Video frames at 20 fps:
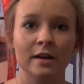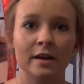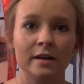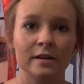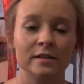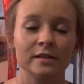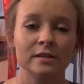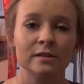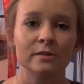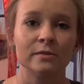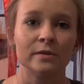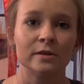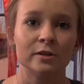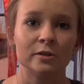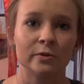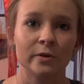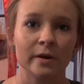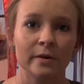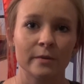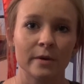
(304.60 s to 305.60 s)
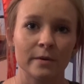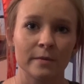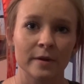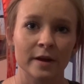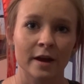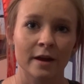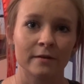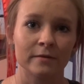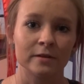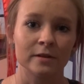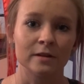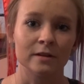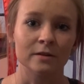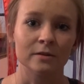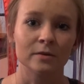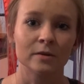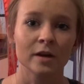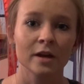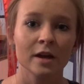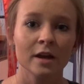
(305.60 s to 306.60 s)
us who enjoy what we have to
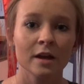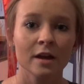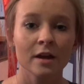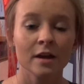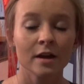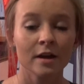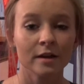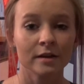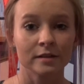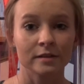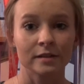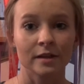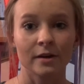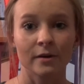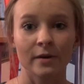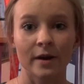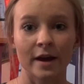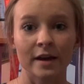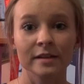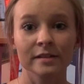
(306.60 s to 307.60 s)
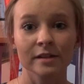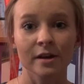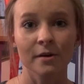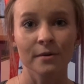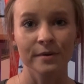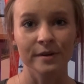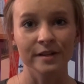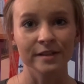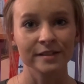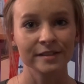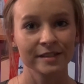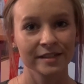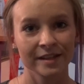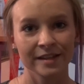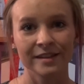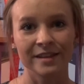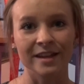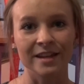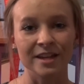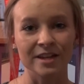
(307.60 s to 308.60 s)
do. So as always,
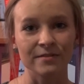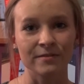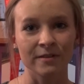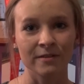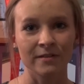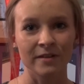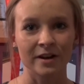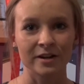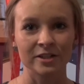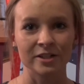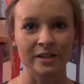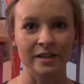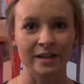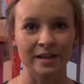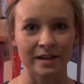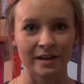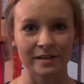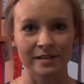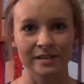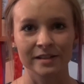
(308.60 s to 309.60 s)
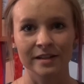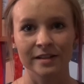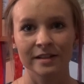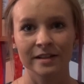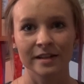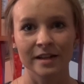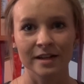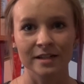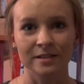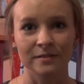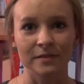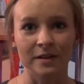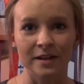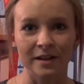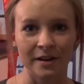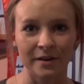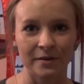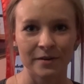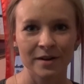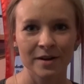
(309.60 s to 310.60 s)
thank you for watching and I'll see you in the next
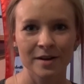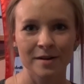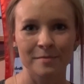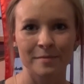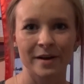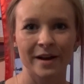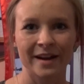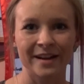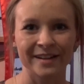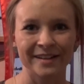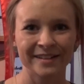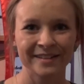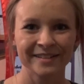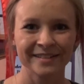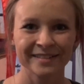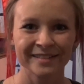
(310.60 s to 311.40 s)
video. Bye!